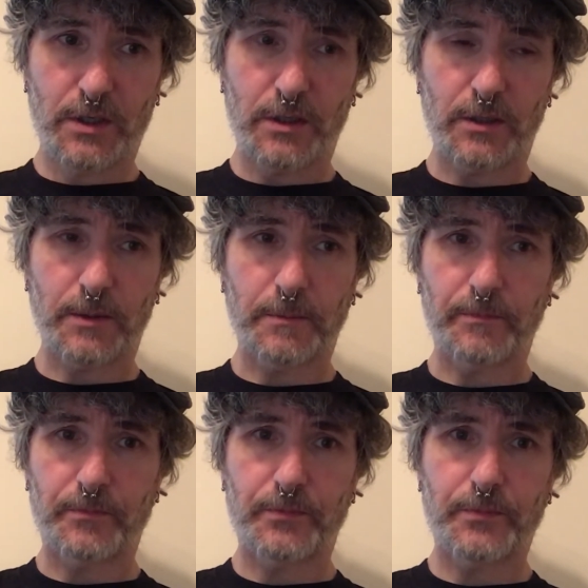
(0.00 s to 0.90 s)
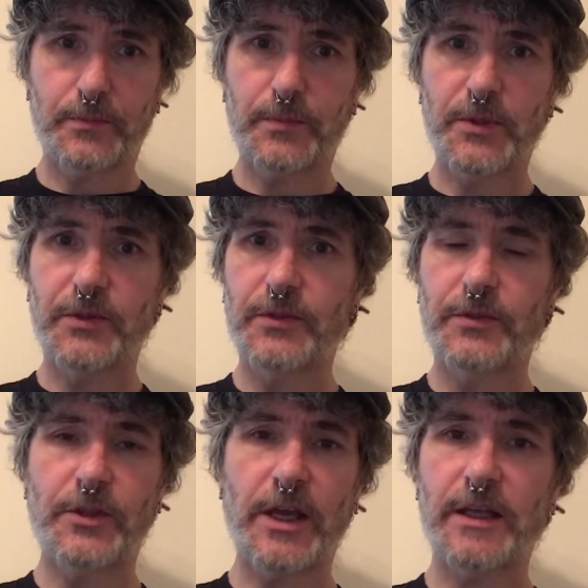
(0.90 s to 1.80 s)
But
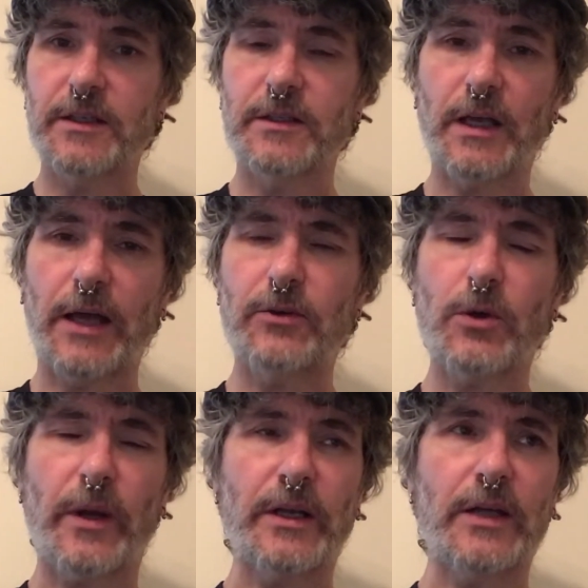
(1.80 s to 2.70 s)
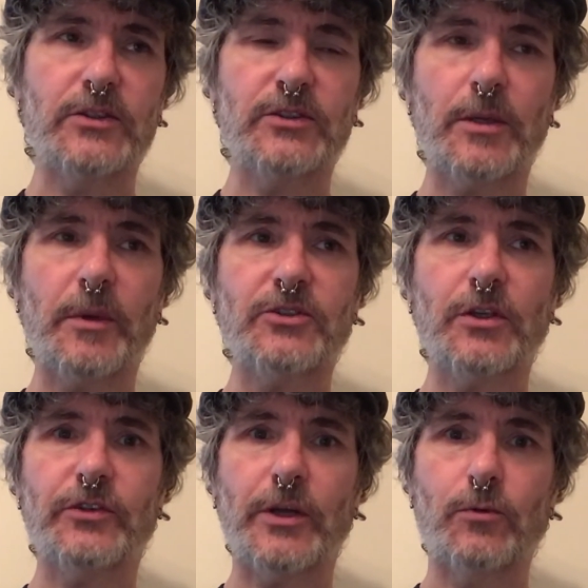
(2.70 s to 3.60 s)
then, I don't know, I just let
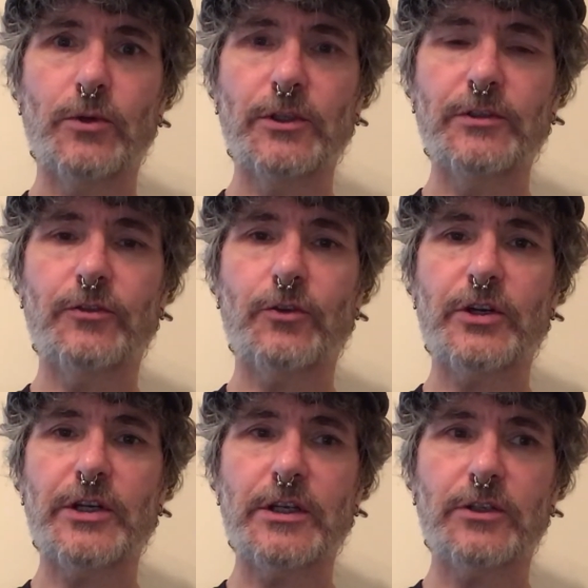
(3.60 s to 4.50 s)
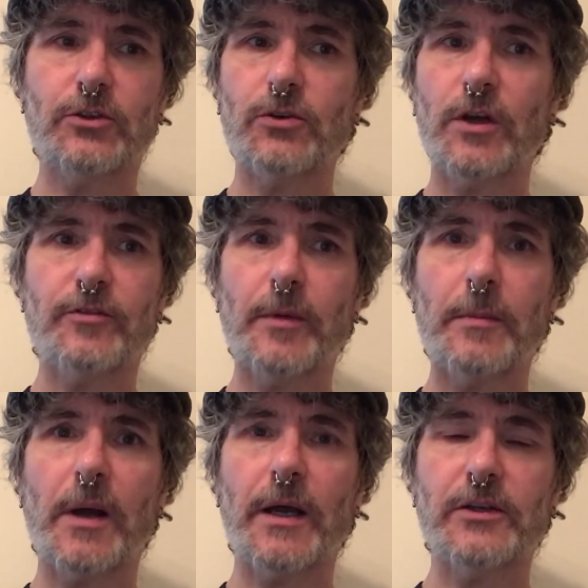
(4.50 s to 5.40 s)
myself get really free, turned off my
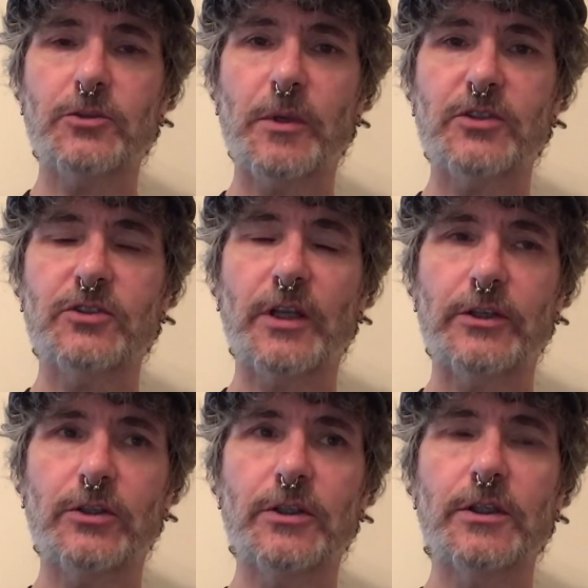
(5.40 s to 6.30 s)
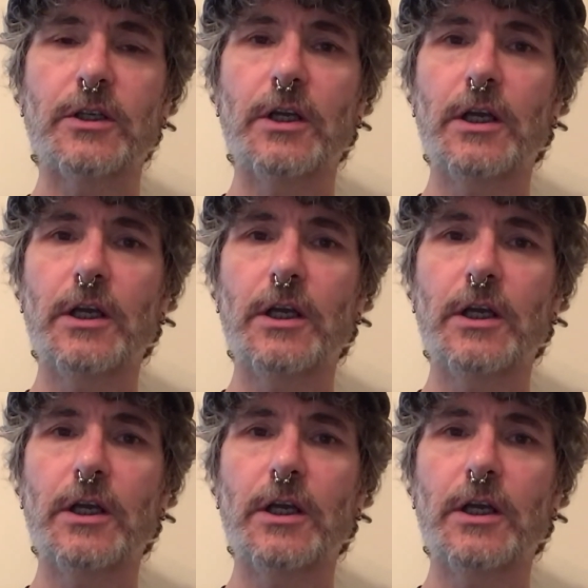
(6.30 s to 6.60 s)
mind as best as I could.